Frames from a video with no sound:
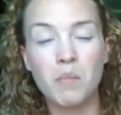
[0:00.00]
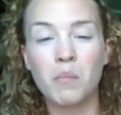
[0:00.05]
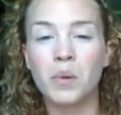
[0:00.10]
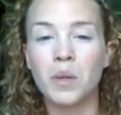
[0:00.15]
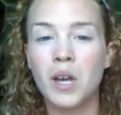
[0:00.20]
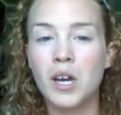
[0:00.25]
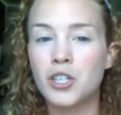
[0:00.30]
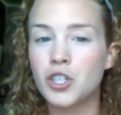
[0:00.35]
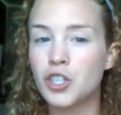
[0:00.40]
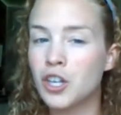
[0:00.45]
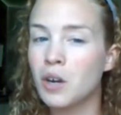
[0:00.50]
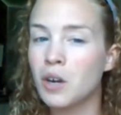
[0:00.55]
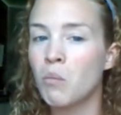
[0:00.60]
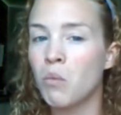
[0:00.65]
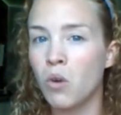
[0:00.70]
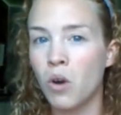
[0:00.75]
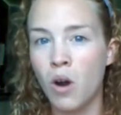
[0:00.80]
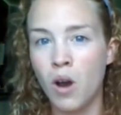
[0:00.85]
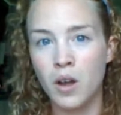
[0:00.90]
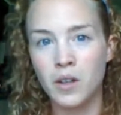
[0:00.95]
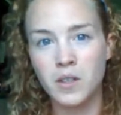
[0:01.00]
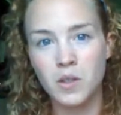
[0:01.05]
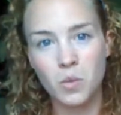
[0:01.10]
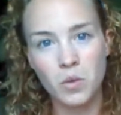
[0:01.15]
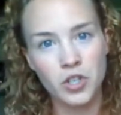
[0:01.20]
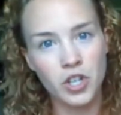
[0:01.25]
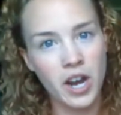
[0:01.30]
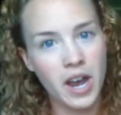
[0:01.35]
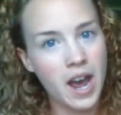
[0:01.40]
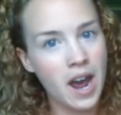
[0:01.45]
Blushing Bronze,
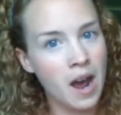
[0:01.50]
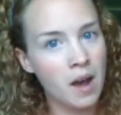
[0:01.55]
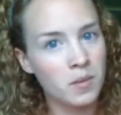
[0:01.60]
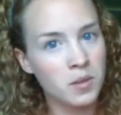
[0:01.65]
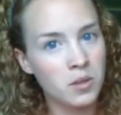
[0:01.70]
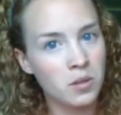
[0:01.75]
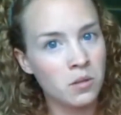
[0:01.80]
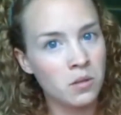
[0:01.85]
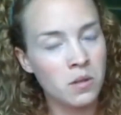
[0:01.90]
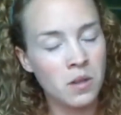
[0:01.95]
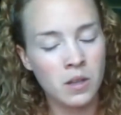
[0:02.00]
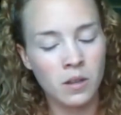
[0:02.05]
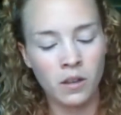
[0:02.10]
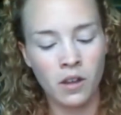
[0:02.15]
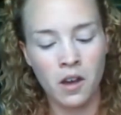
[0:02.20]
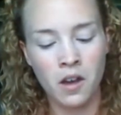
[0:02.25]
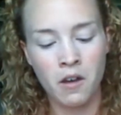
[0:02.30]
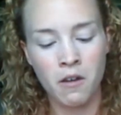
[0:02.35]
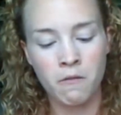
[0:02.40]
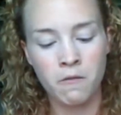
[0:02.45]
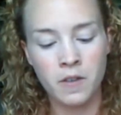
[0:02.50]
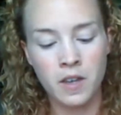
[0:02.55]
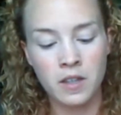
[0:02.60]
which I absolutely love.